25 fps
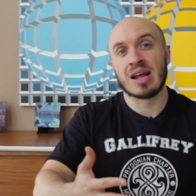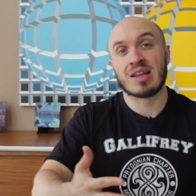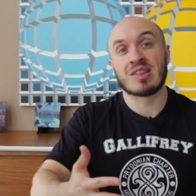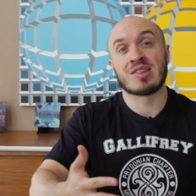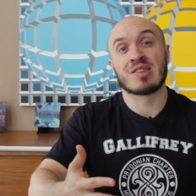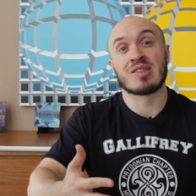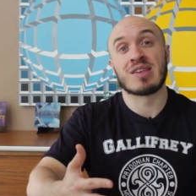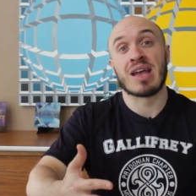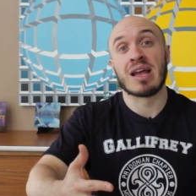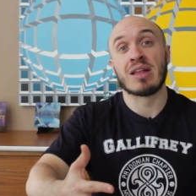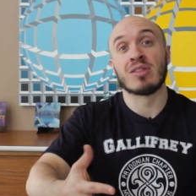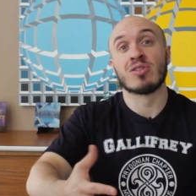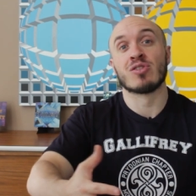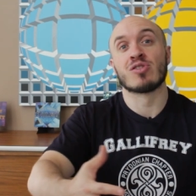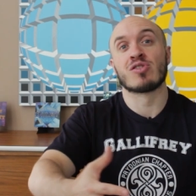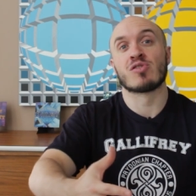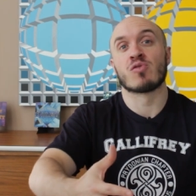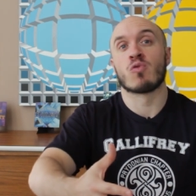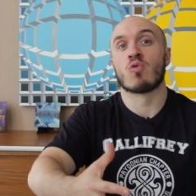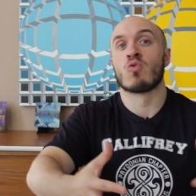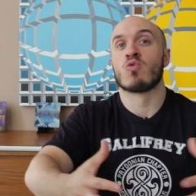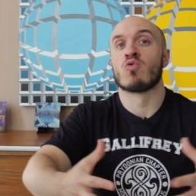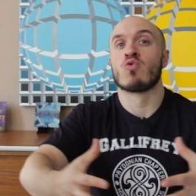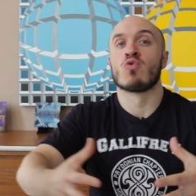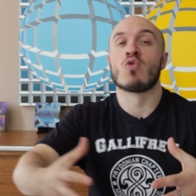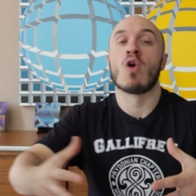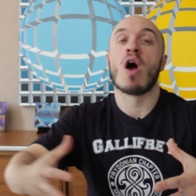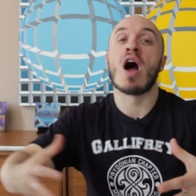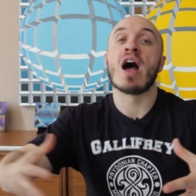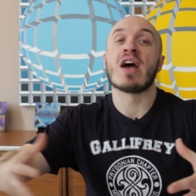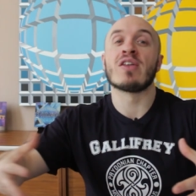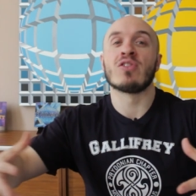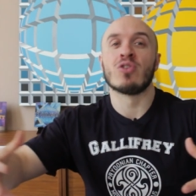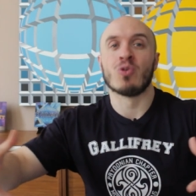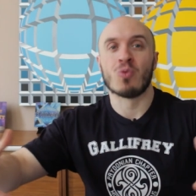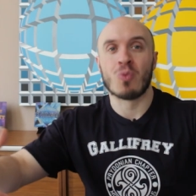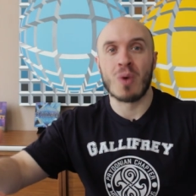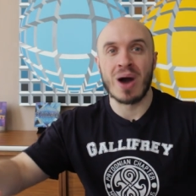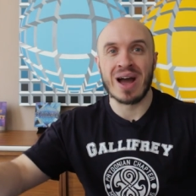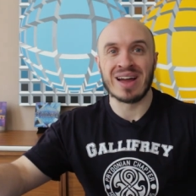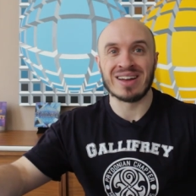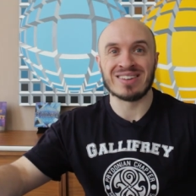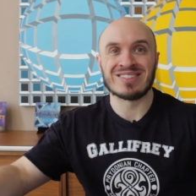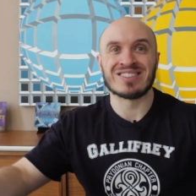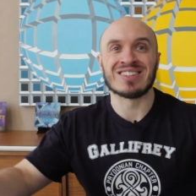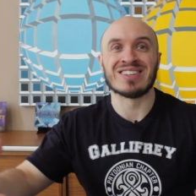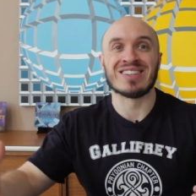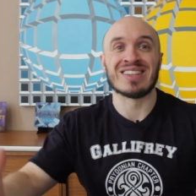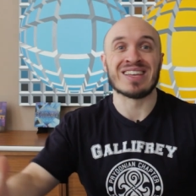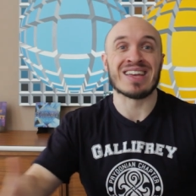extends right the way
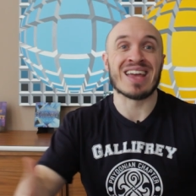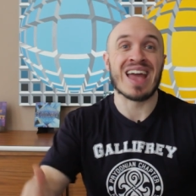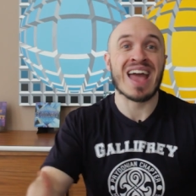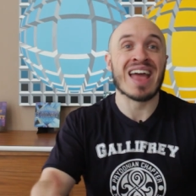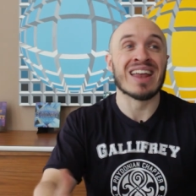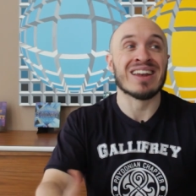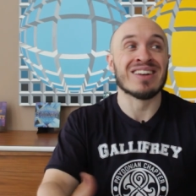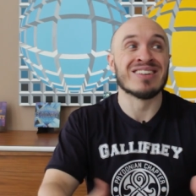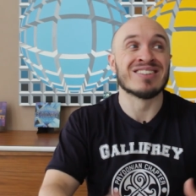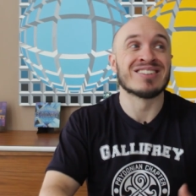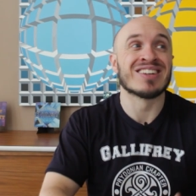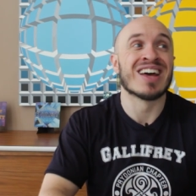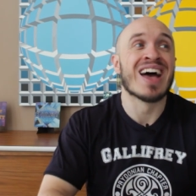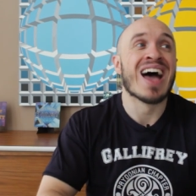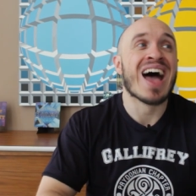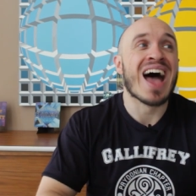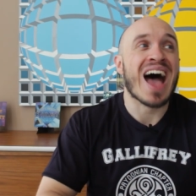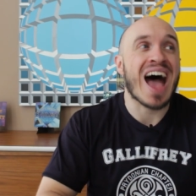to the end.